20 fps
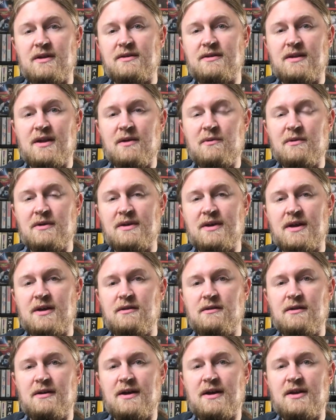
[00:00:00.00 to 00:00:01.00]
and today we're going to take a
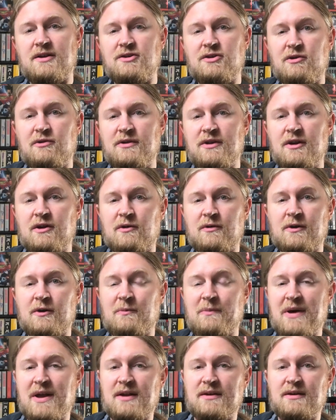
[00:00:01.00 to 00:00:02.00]
look at a Joe
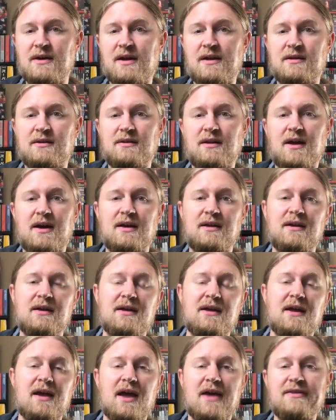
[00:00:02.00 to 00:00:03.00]
Diorio pentatonic line,
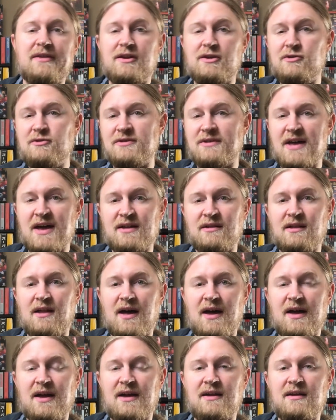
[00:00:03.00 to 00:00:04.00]
and then use that
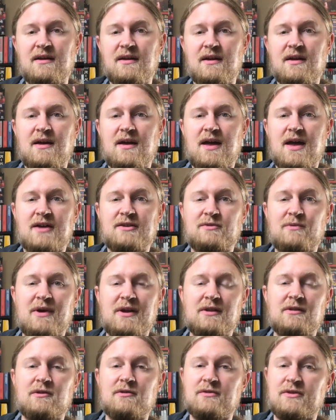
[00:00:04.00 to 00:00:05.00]
line as a way
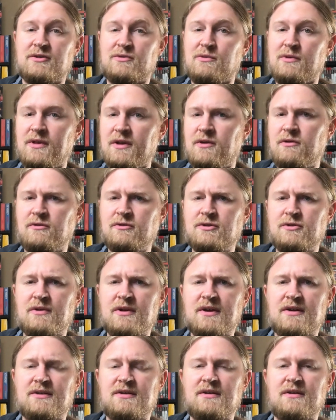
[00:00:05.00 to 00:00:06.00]
to learn this really cool
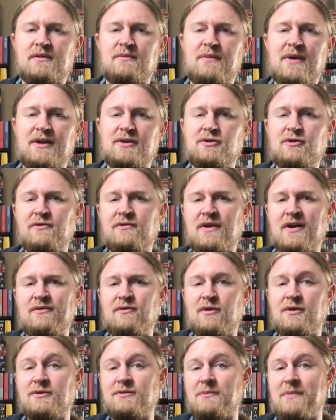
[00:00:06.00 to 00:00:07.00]
trick to make
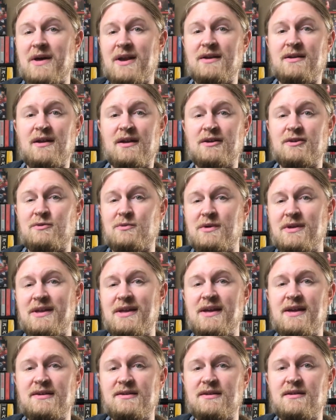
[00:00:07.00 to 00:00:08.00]
2-5-1s with pentatonics really
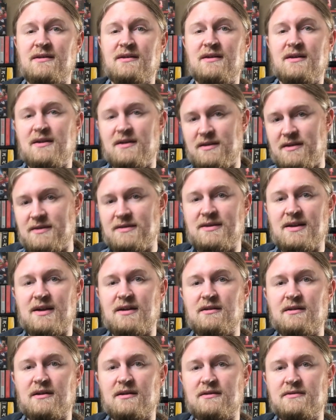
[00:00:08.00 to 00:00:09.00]
easy. Let's take
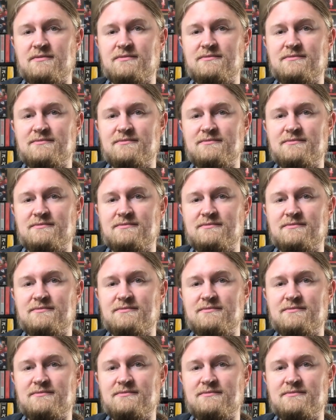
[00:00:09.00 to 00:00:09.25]
a look.